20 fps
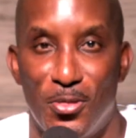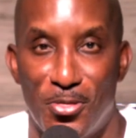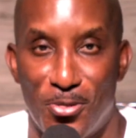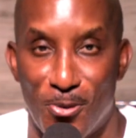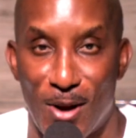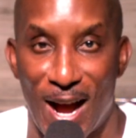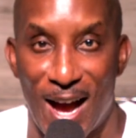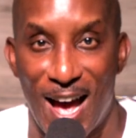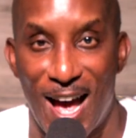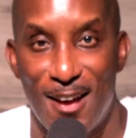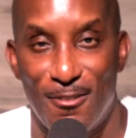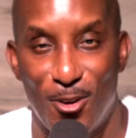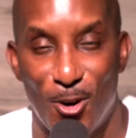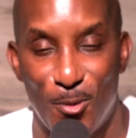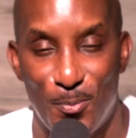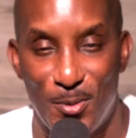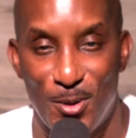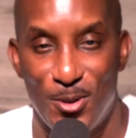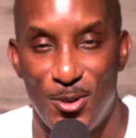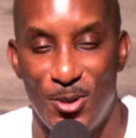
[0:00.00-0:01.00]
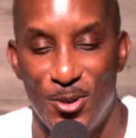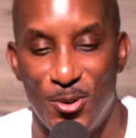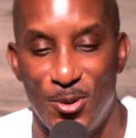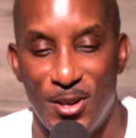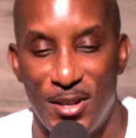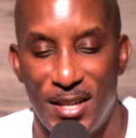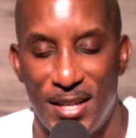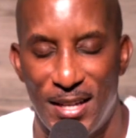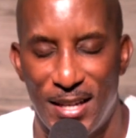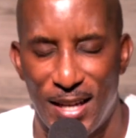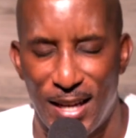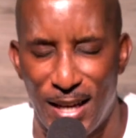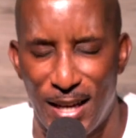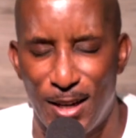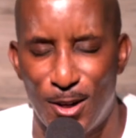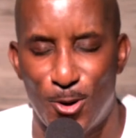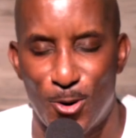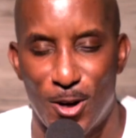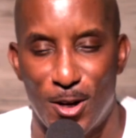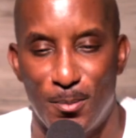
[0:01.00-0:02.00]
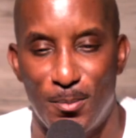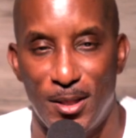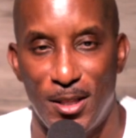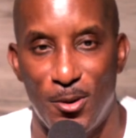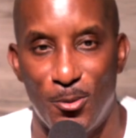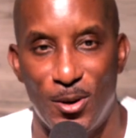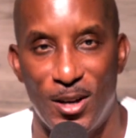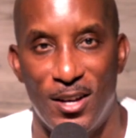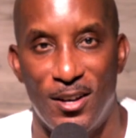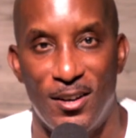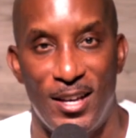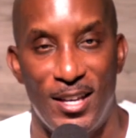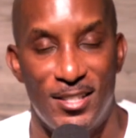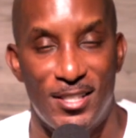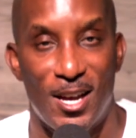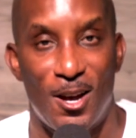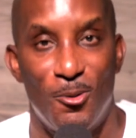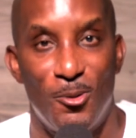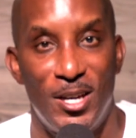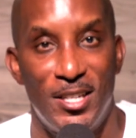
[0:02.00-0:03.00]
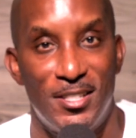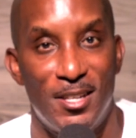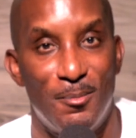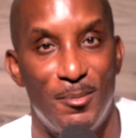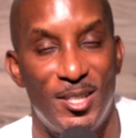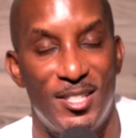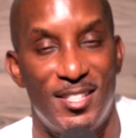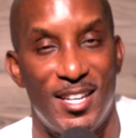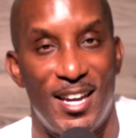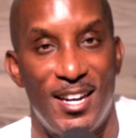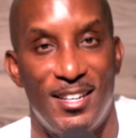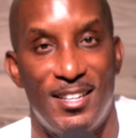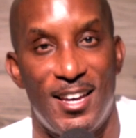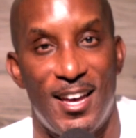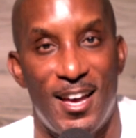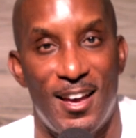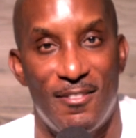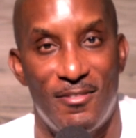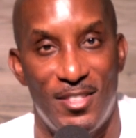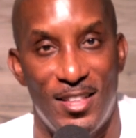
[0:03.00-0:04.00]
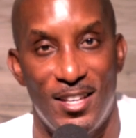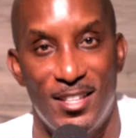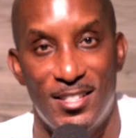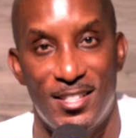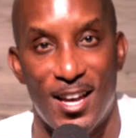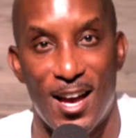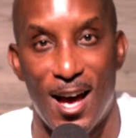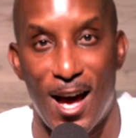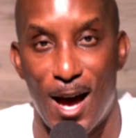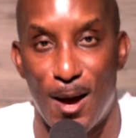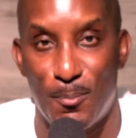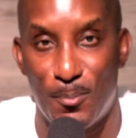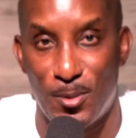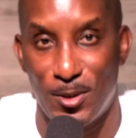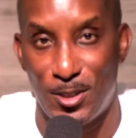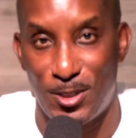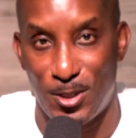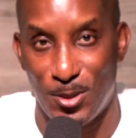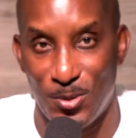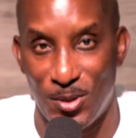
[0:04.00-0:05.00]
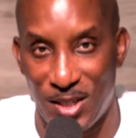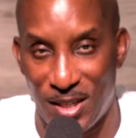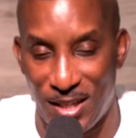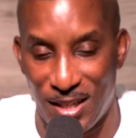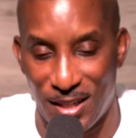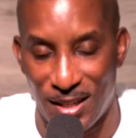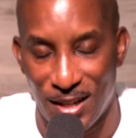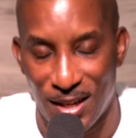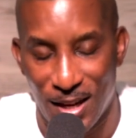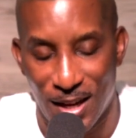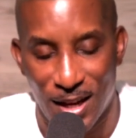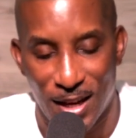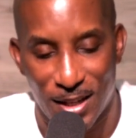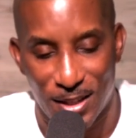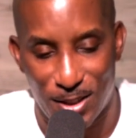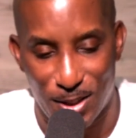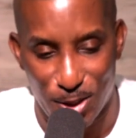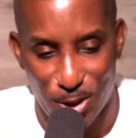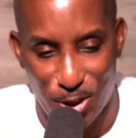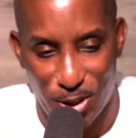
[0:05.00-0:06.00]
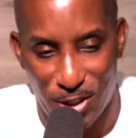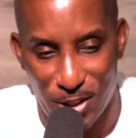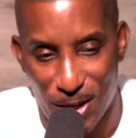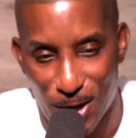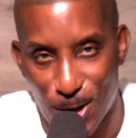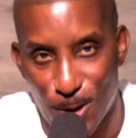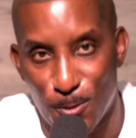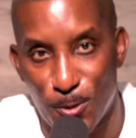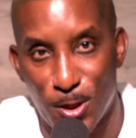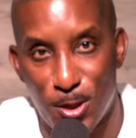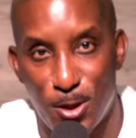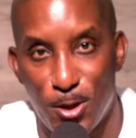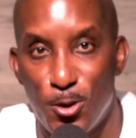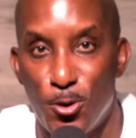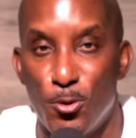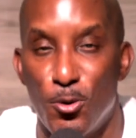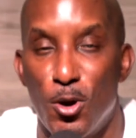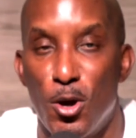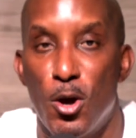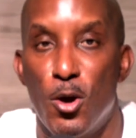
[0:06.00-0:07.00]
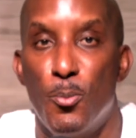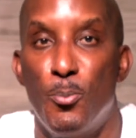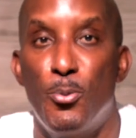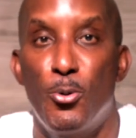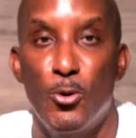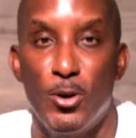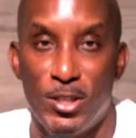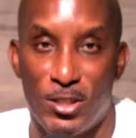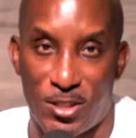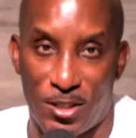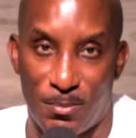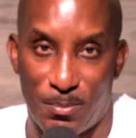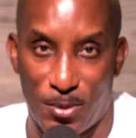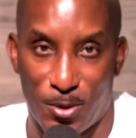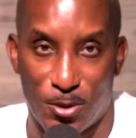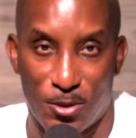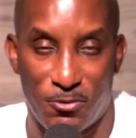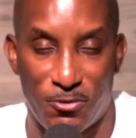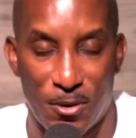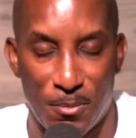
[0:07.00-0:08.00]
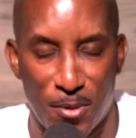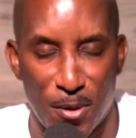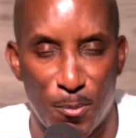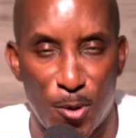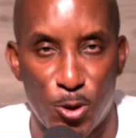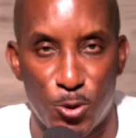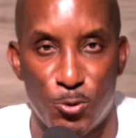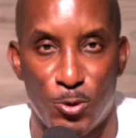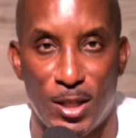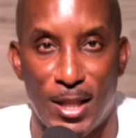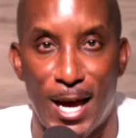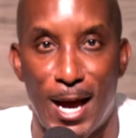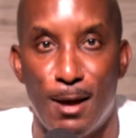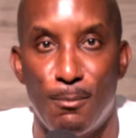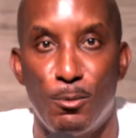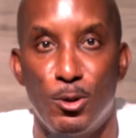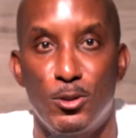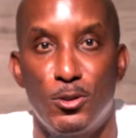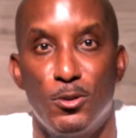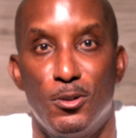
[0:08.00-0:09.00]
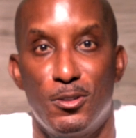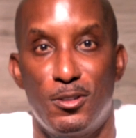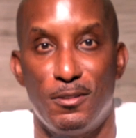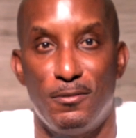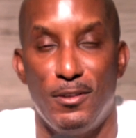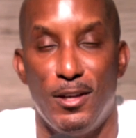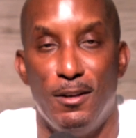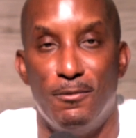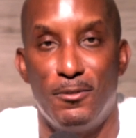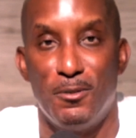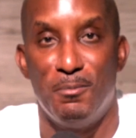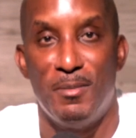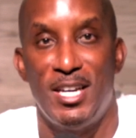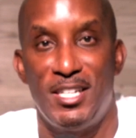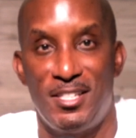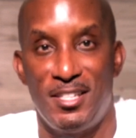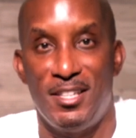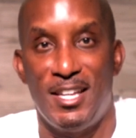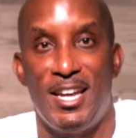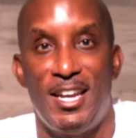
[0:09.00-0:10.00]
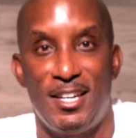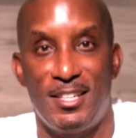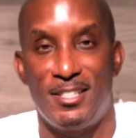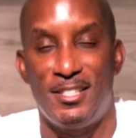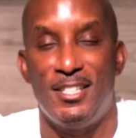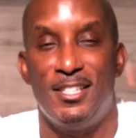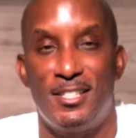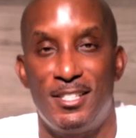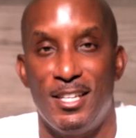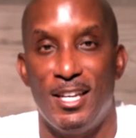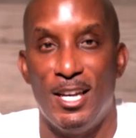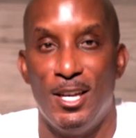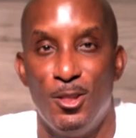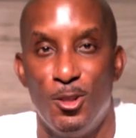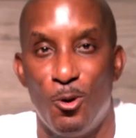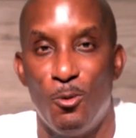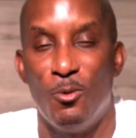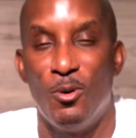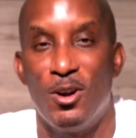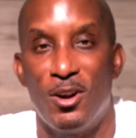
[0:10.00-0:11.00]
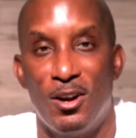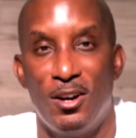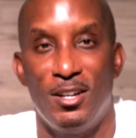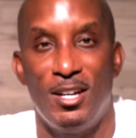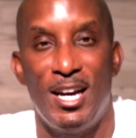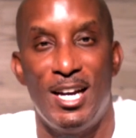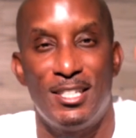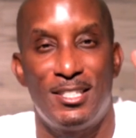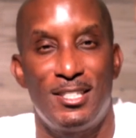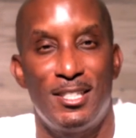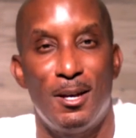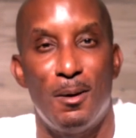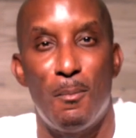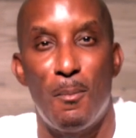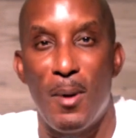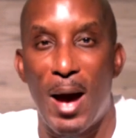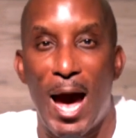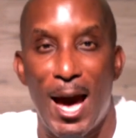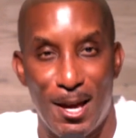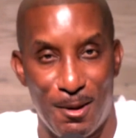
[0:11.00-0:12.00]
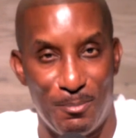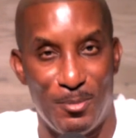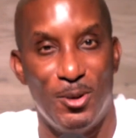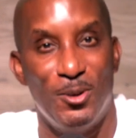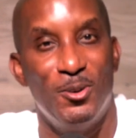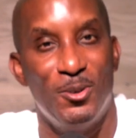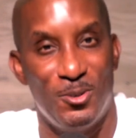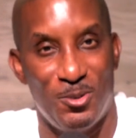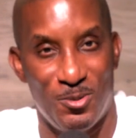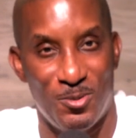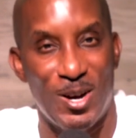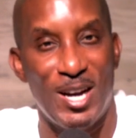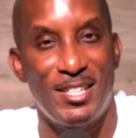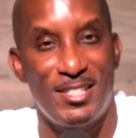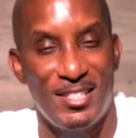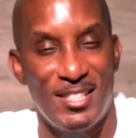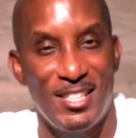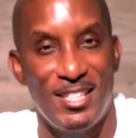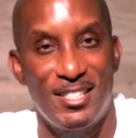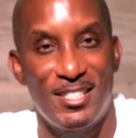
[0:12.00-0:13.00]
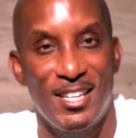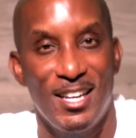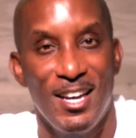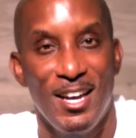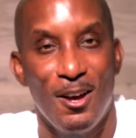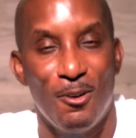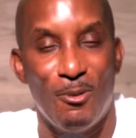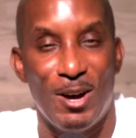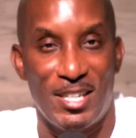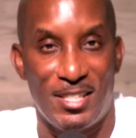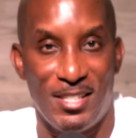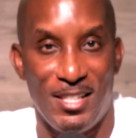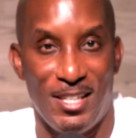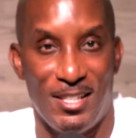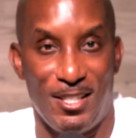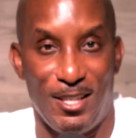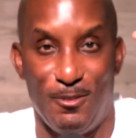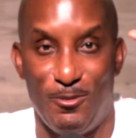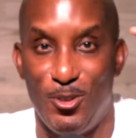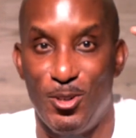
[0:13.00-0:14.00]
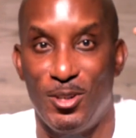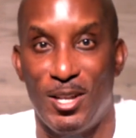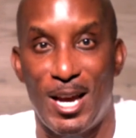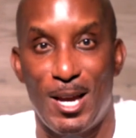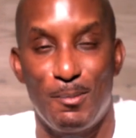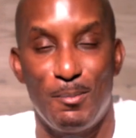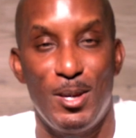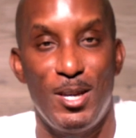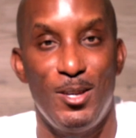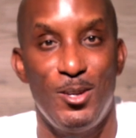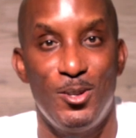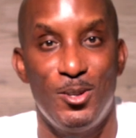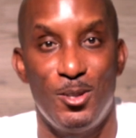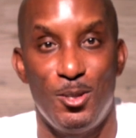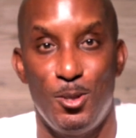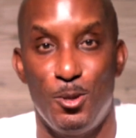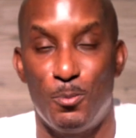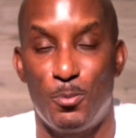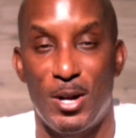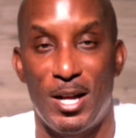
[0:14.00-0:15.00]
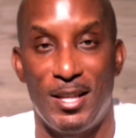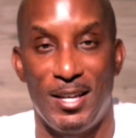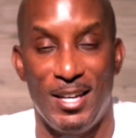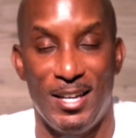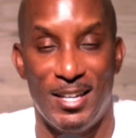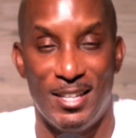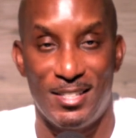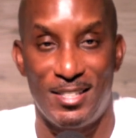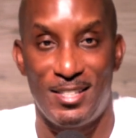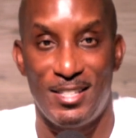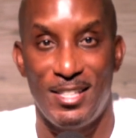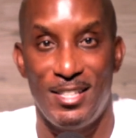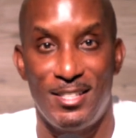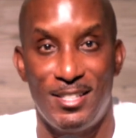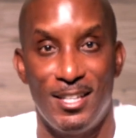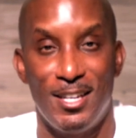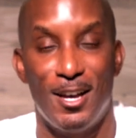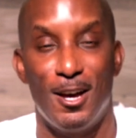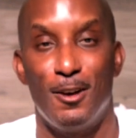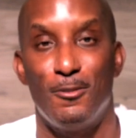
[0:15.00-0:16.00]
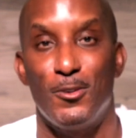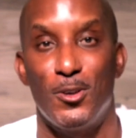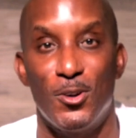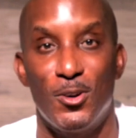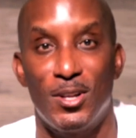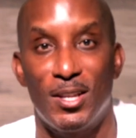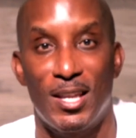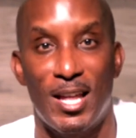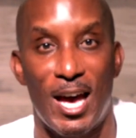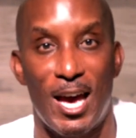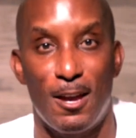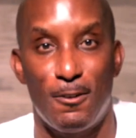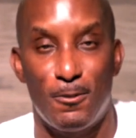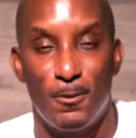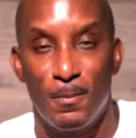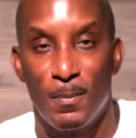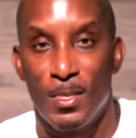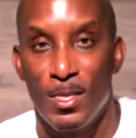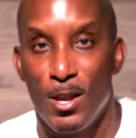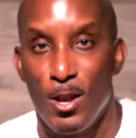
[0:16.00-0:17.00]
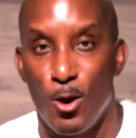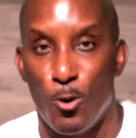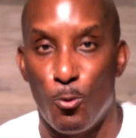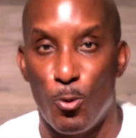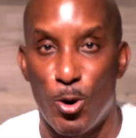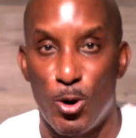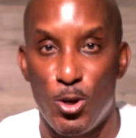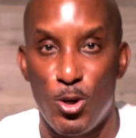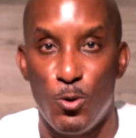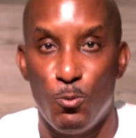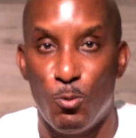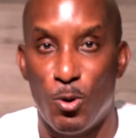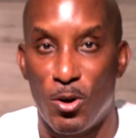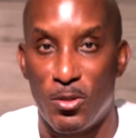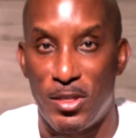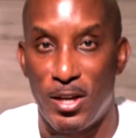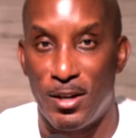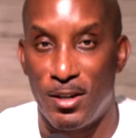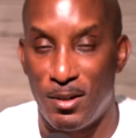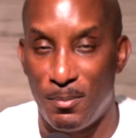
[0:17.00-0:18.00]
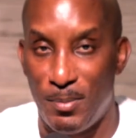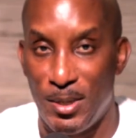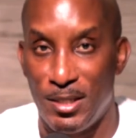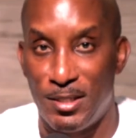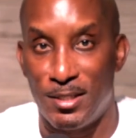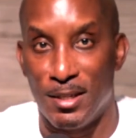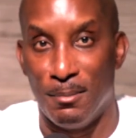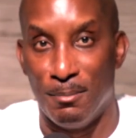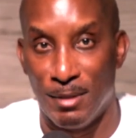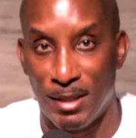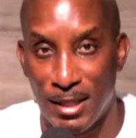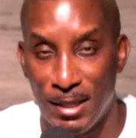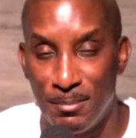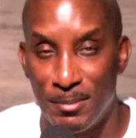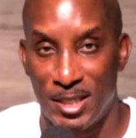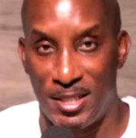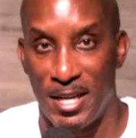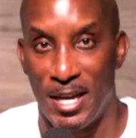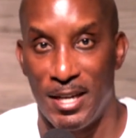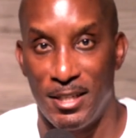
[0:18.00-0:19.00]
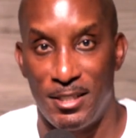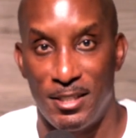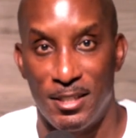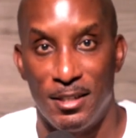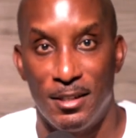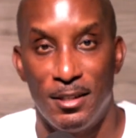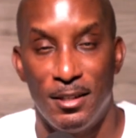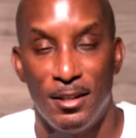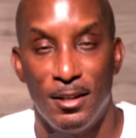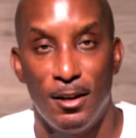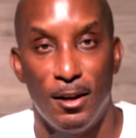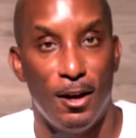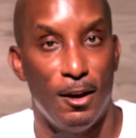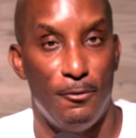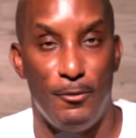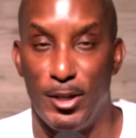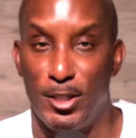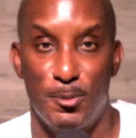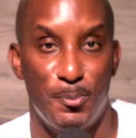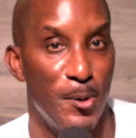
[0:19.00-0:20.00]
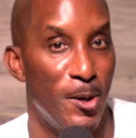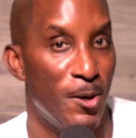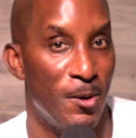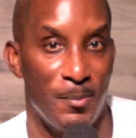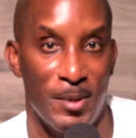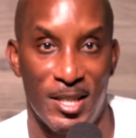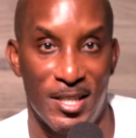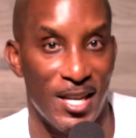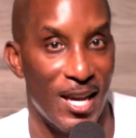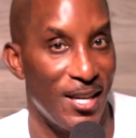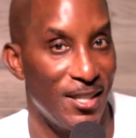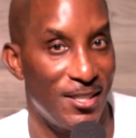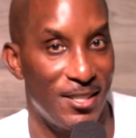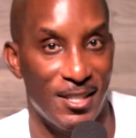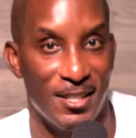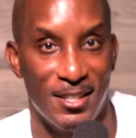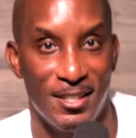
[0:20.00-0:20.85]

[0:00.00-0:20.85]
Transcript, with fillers: Thrive. Hope you're doing incredibly well. As always, I'm excited to have this opportunity to share with you principles from the most reliable source of information that exists in the world. That's the Bible. Watch this. Watch this. If you're like me, you, you're probably in a season of your life where you want there to be some limitation of experimentation.